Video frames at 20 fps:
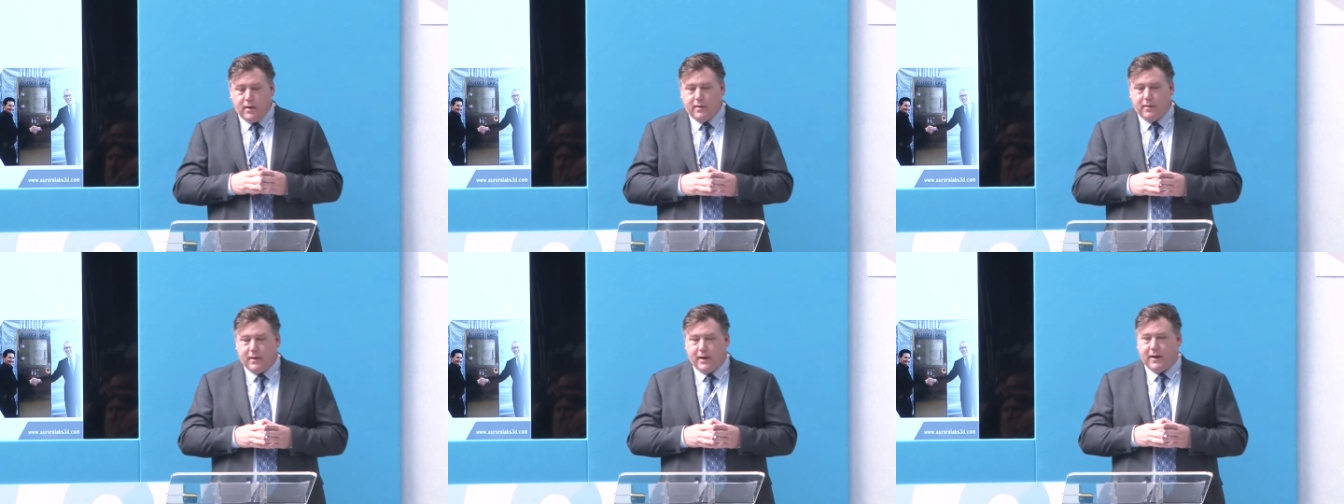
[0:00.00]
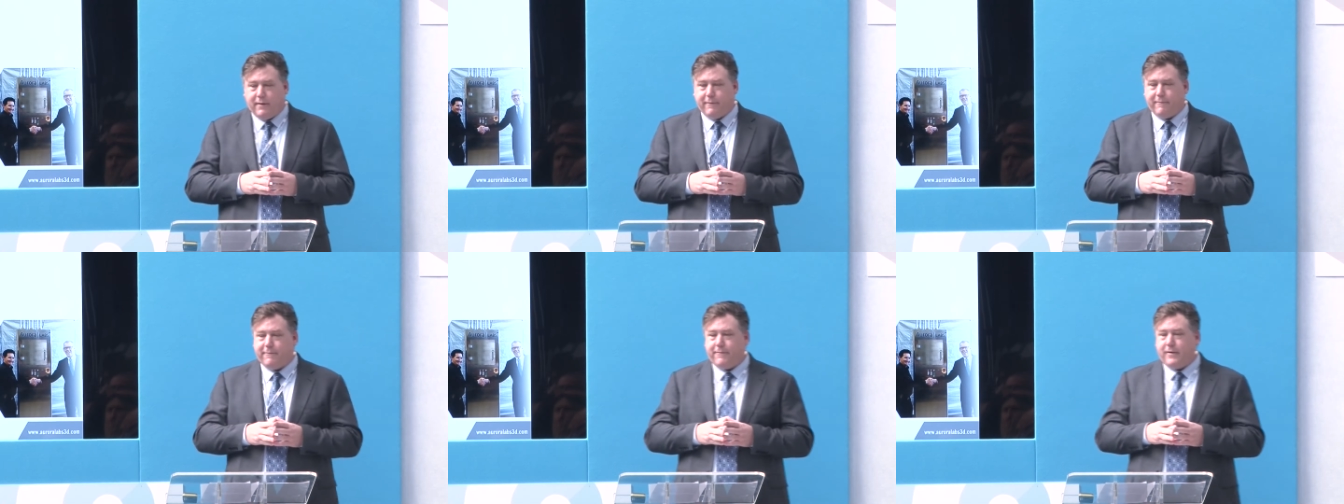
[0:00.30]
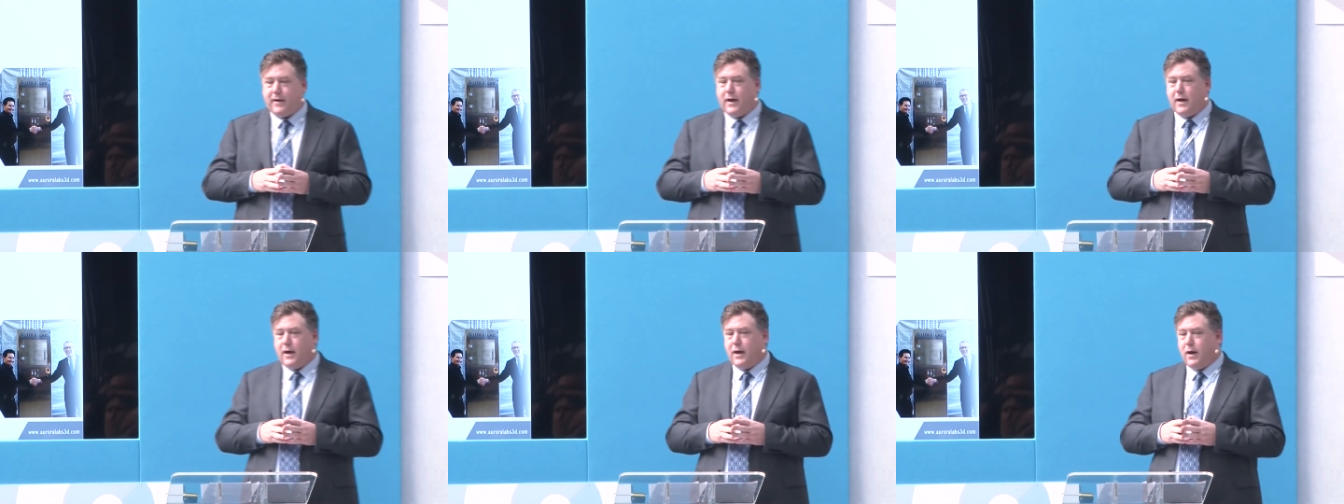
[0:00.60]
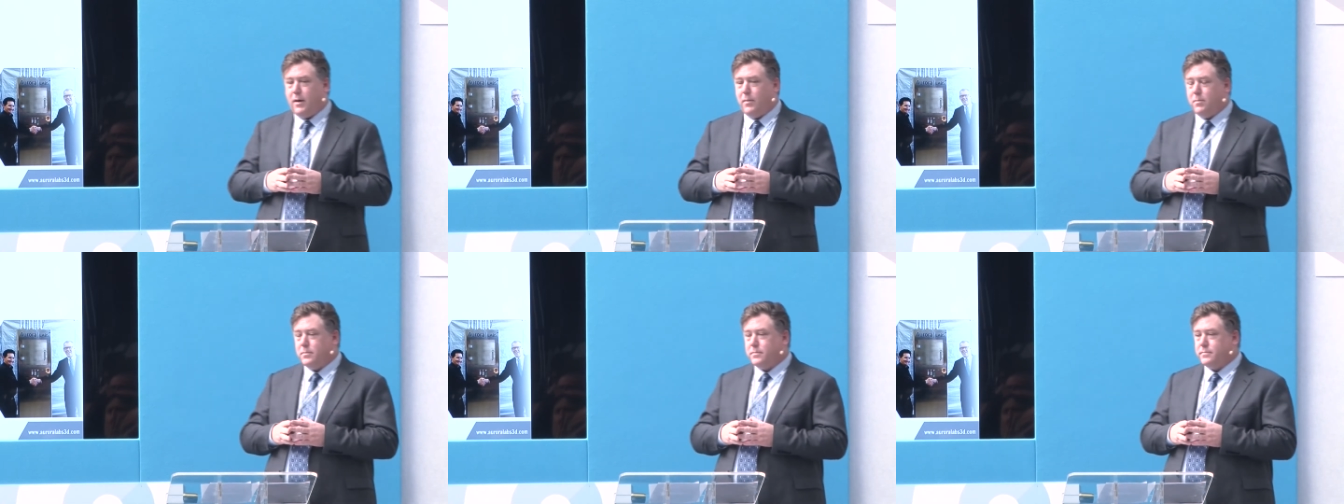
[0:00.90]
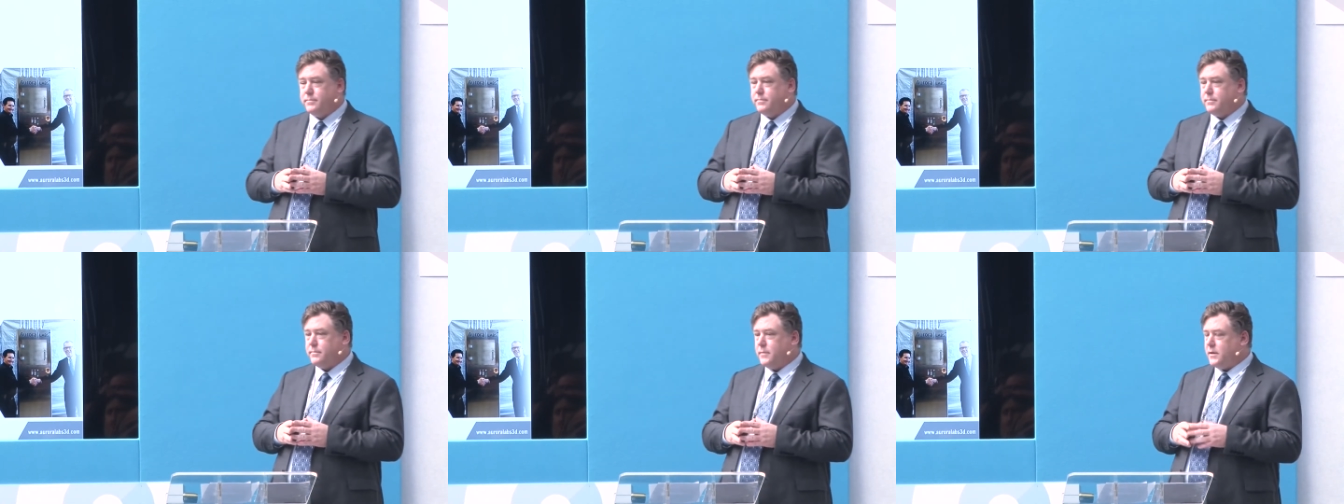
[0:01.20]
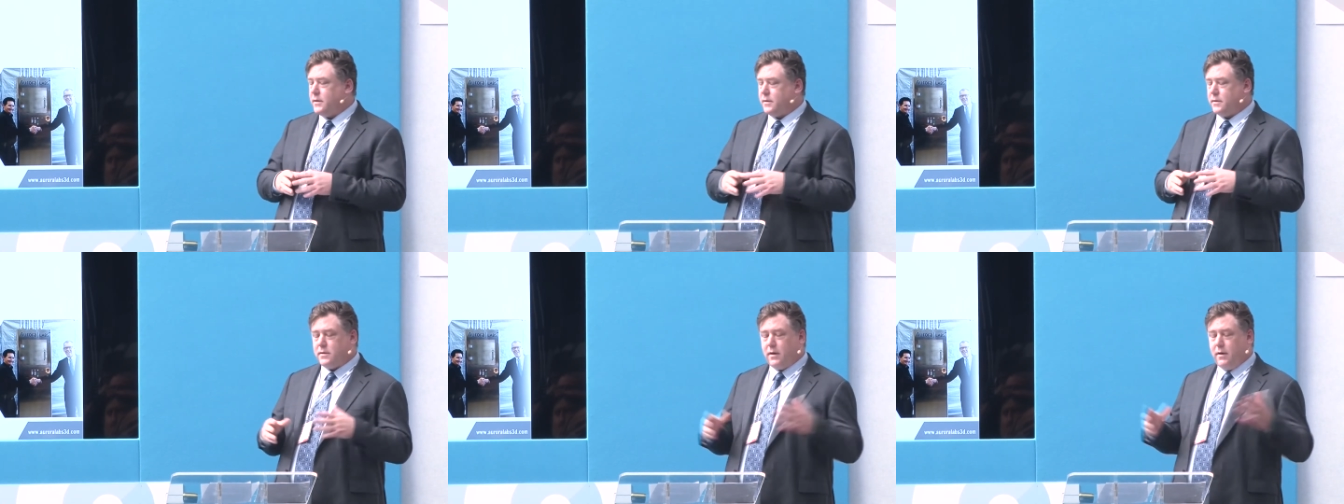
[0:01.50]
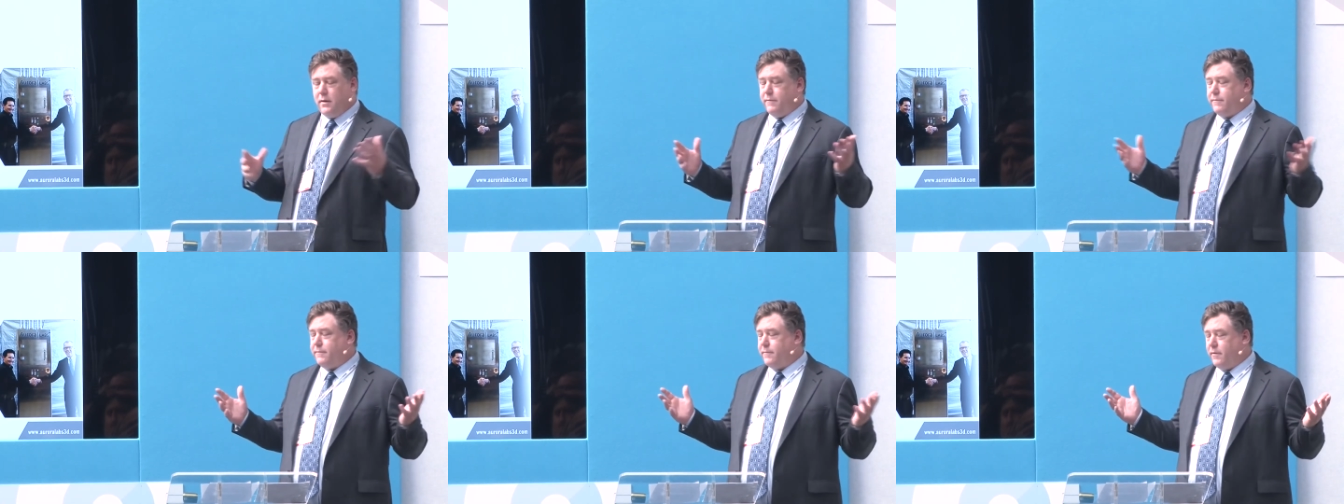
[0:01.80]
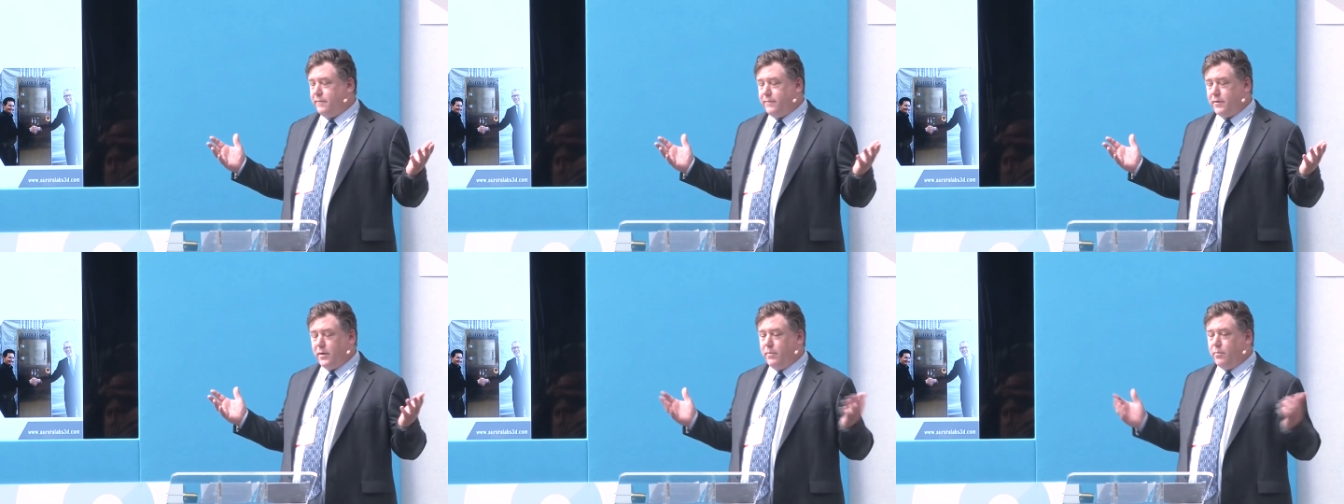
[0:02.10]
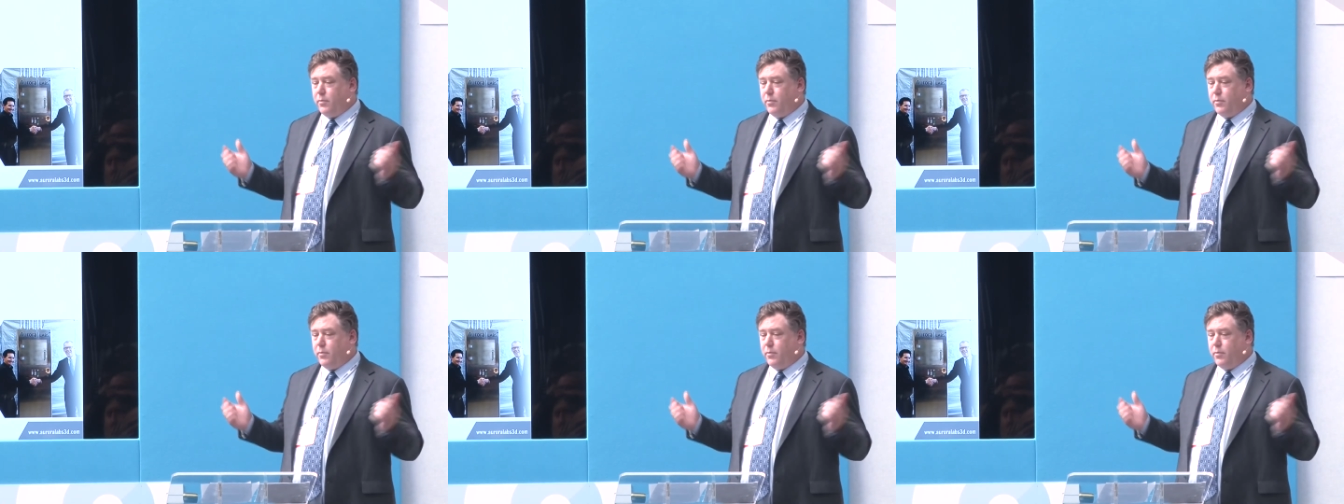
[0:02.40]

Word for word: They've, um, for a very